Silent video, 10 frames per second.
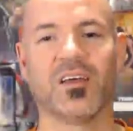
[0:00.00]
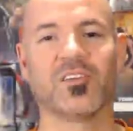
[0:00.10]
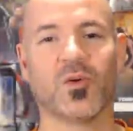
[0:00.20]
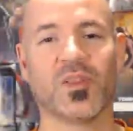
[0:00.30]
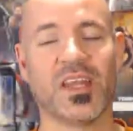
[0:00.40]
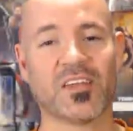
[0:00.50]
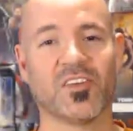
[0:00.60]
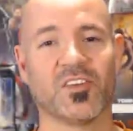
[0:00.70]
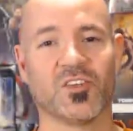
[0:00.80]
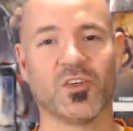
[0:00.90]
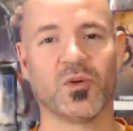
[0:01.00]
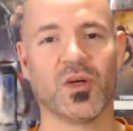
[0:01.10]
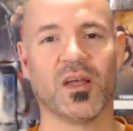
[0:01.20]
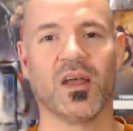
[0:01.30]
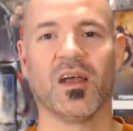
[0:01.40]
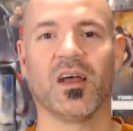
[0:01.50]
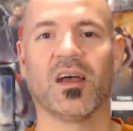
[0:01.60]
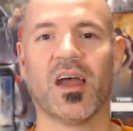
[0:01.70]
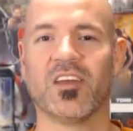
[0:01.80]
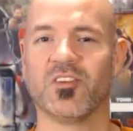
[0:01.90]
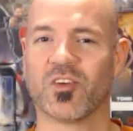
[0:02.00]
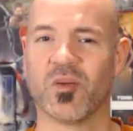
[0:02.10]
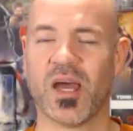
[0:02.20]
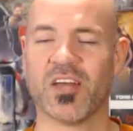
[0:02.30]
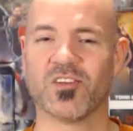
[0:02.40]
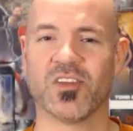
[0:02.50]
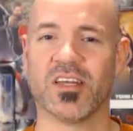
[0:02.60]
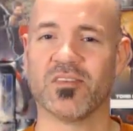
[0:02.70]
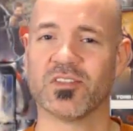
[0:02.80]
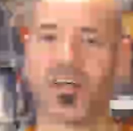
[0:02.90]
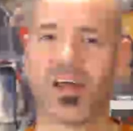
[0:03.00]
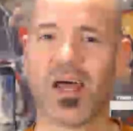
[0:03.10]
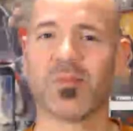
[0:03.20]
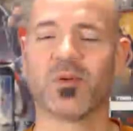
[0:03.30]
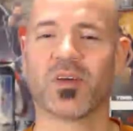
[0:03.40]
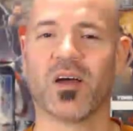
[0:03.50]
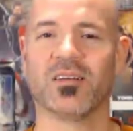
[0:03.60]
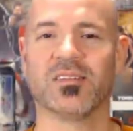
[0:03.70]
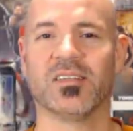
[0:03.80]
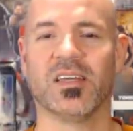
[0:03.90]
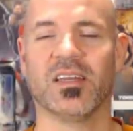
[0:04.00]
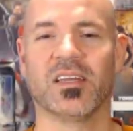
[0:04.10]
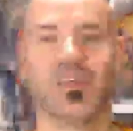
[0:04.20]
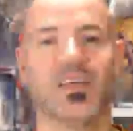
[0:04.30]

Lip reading: So in the next issue, as you can imagine, the devil's not happy with Constantine.